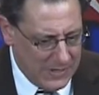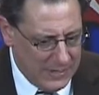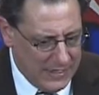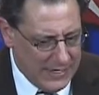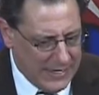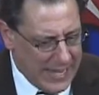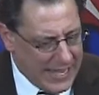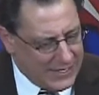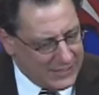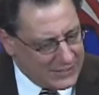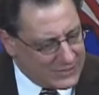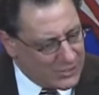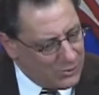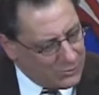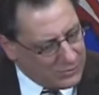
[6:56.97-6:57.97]
he had
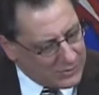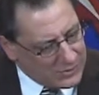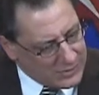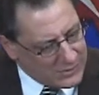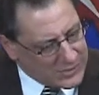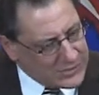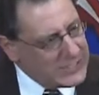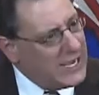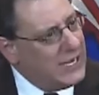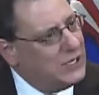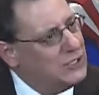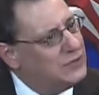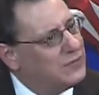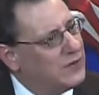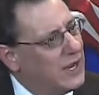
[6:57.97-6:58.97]
his own
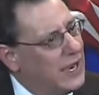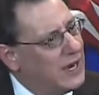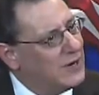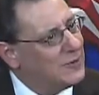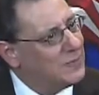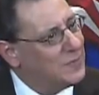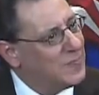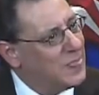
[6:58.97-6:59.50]
stage flair.